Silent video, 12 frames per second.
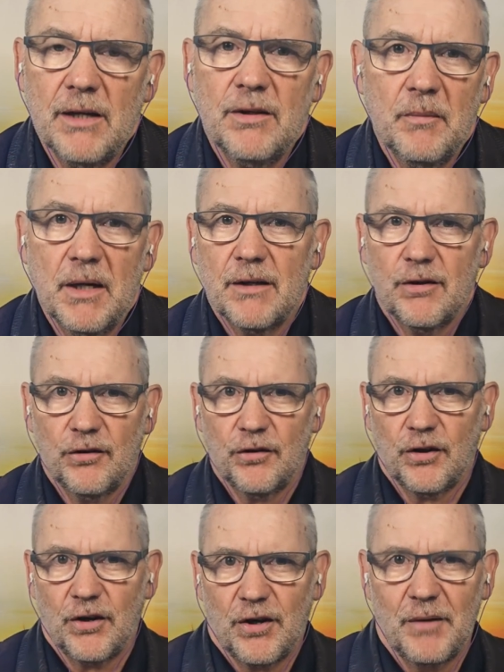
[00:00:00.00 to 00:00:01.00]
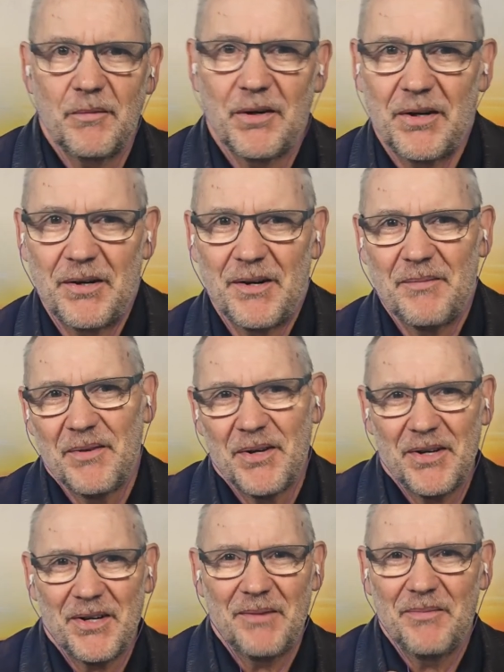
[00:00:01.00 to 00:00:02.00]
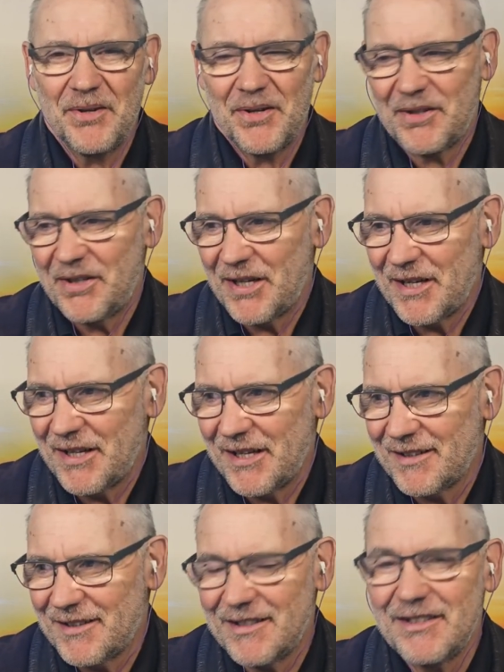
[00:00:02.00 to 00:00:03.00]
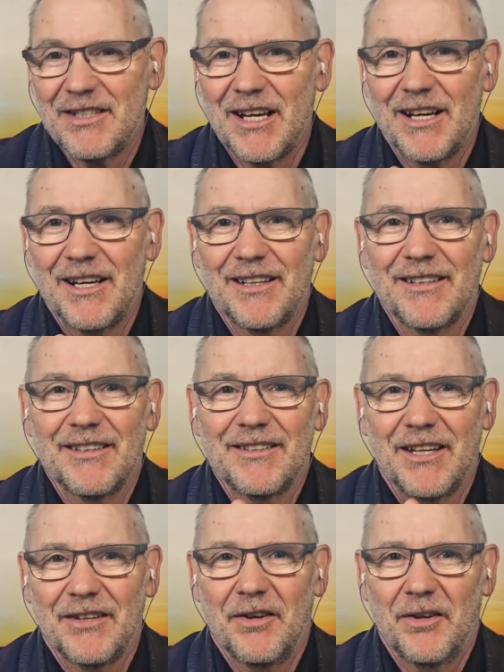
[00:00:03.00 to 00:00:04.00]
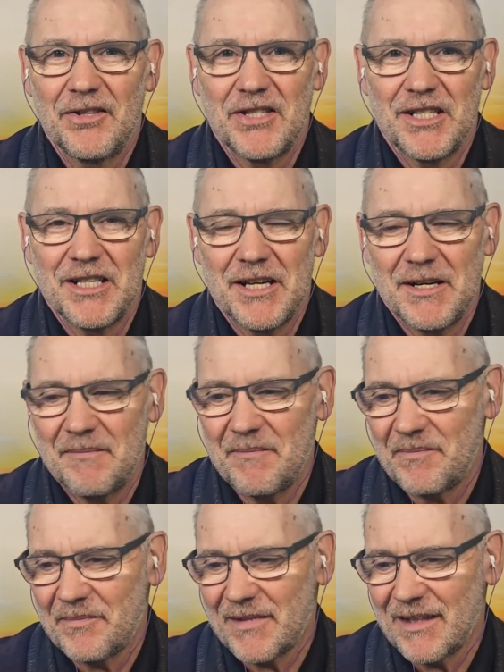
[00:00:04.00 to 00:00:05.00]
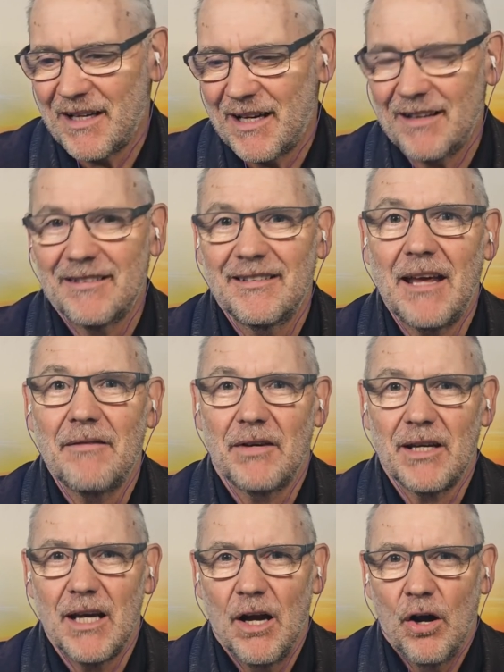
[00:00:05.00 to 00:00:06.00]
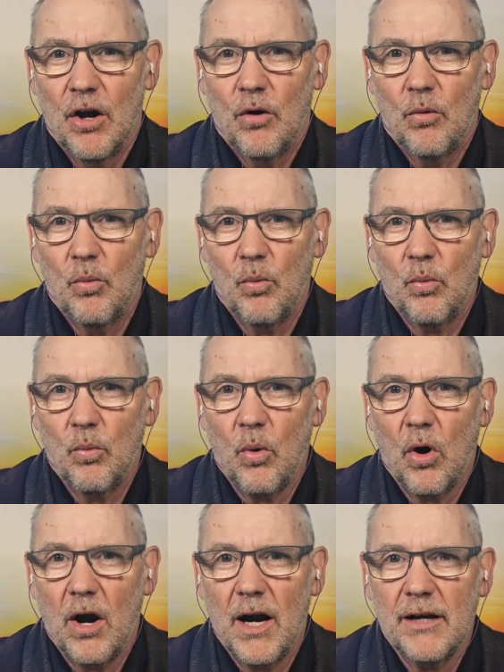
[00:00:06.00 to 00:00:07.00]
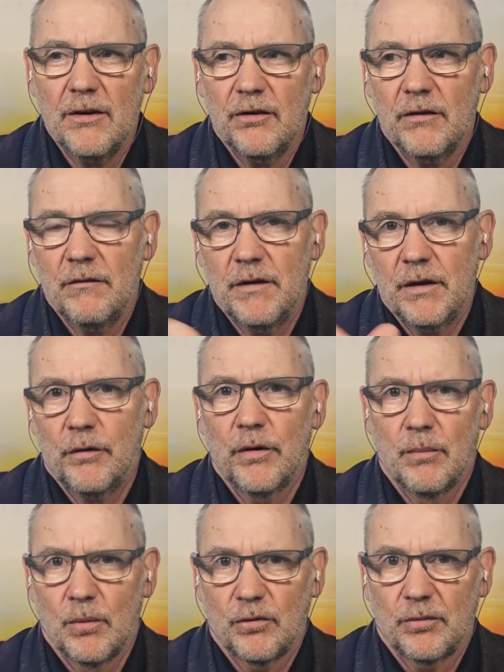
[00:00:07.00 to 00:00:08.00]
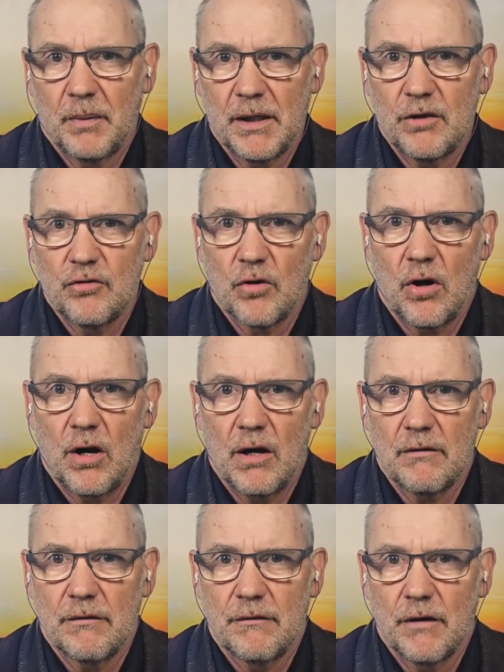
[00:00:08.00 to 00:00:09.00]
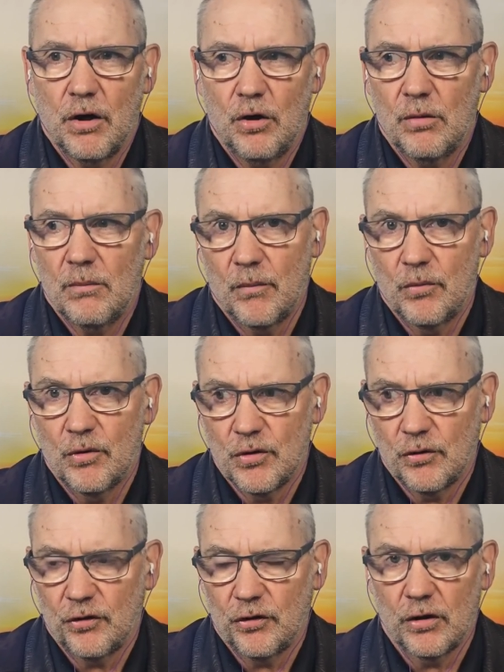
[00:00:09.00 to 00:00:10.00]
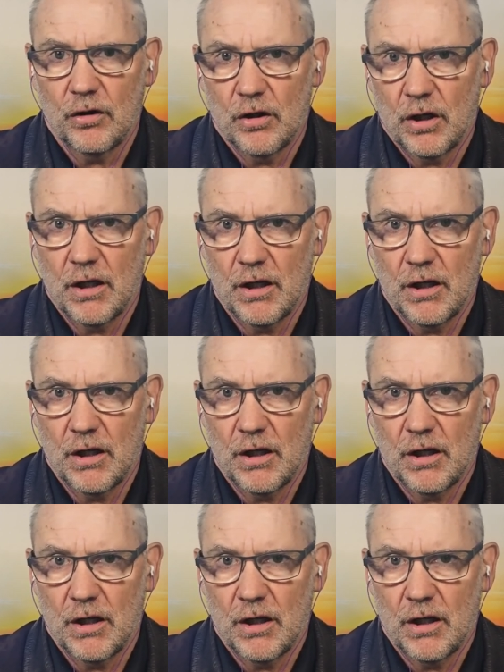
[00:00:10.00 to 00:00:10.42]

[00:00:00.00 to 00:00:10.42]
me, because I'm not that technology savvy, why does a variable speed drive help reduce the